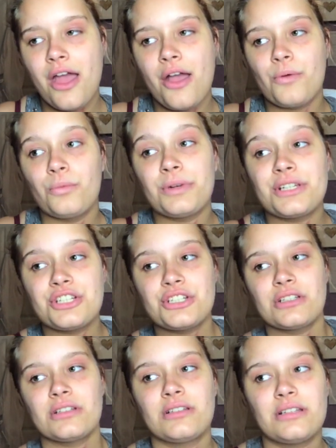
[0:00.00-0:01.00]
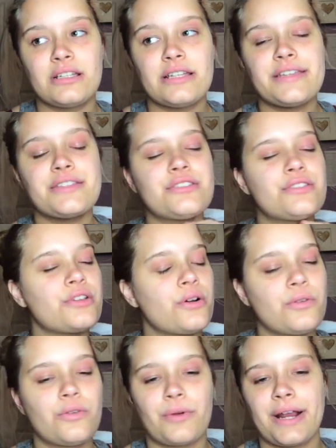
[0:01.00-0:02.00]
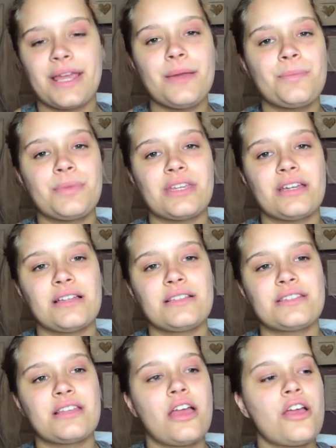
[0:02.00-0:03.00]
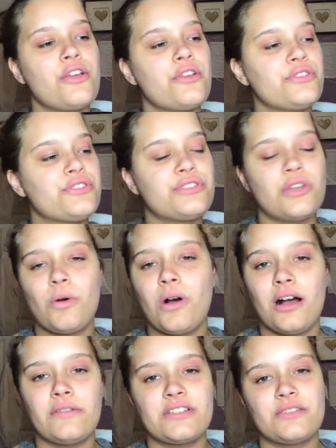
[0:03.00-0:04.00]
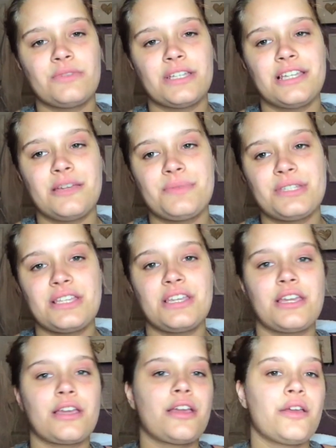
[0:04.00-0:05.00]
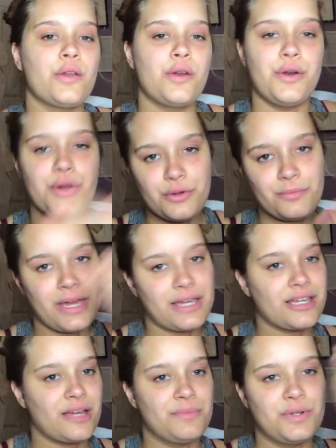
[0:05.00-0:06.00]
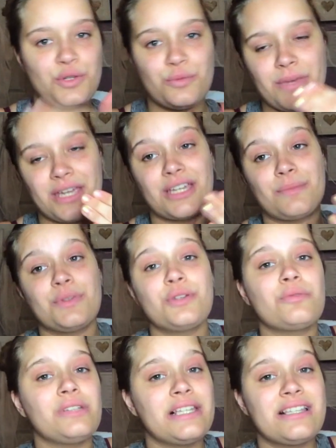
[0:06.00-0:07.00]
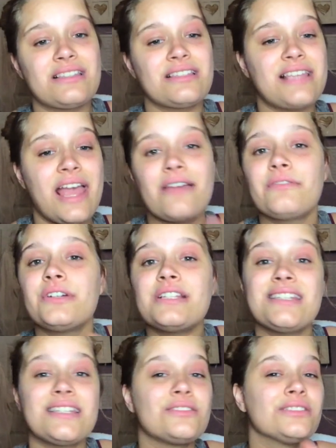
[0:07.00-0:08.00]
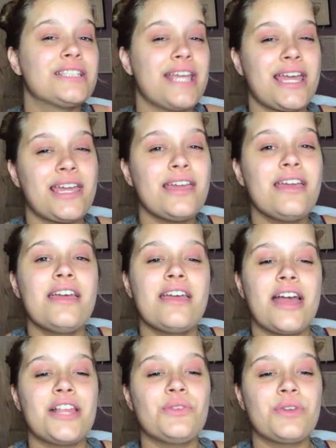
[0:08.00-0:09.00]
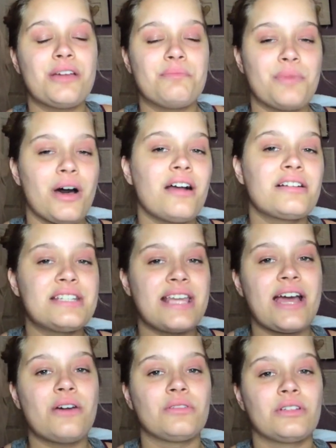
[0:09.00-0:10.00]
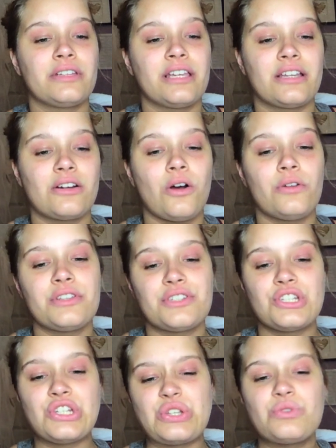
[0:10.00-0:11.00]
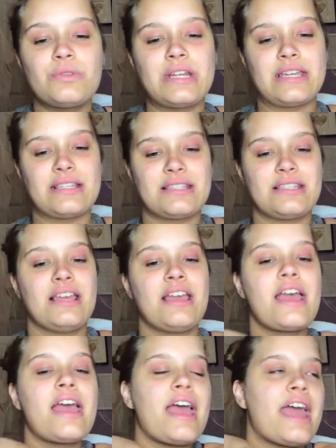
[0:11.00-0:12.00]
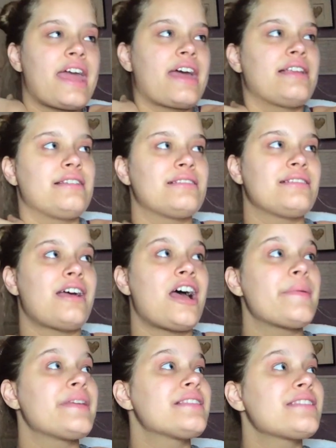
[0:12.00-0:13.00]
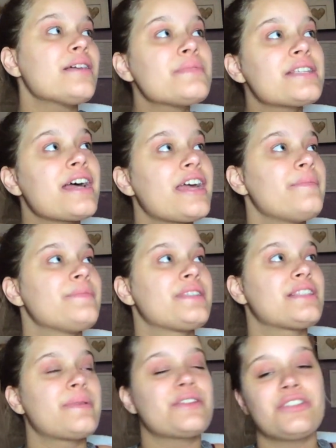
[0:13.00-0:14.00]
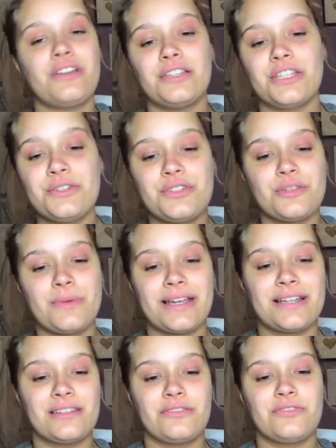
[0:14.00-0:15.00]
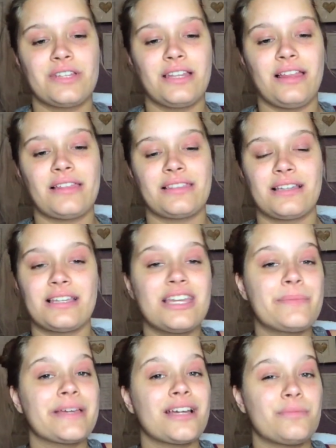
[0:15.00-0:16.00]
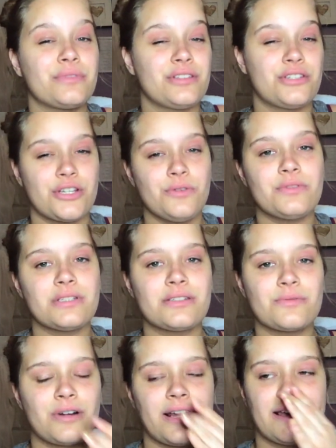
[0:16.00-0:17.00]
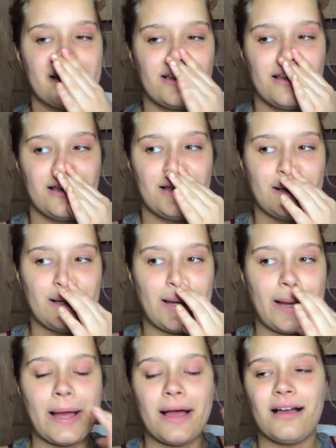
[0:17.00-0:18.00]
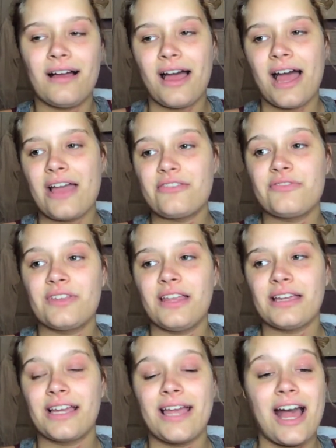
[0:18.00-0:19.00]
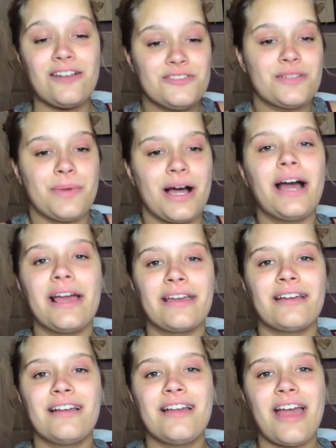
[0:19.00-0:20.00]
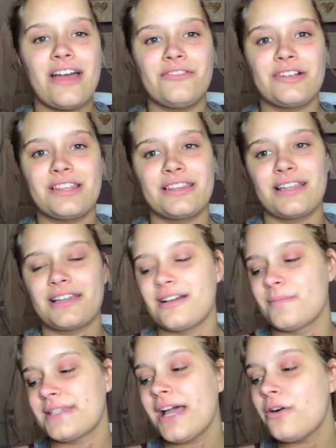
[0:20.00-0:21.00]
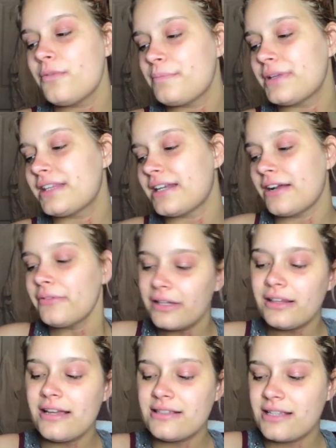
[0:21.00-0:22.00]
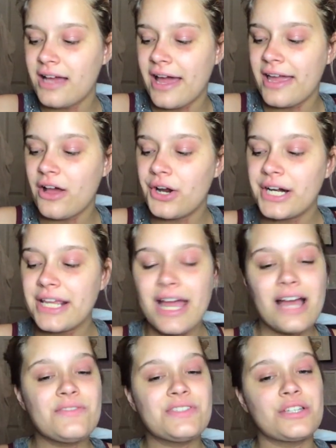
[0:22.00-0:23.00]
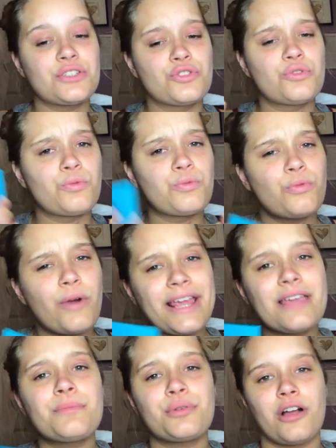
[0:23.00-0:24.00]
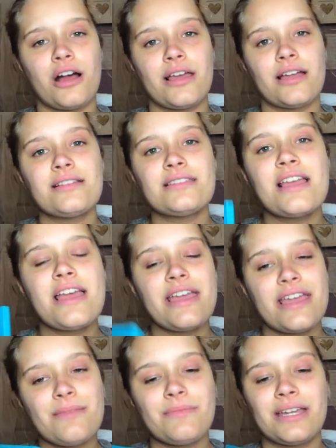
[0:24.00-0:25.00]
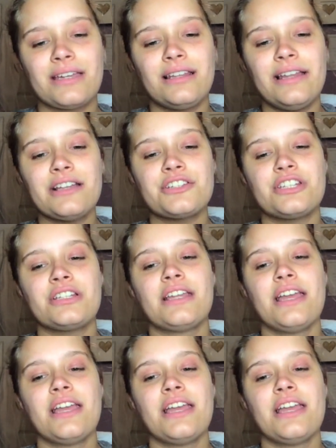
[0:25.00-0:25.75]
which is so great because so often we keep seeing new makeup, new releases every single day, and you get bogged down looking at all this newness. And I mean, sometimes, especially on YouTube, I get the feeling like keeping up with the Joneses, where I feel like I have to buy everything that comes out, but then I realize that I already have such great products in my collection,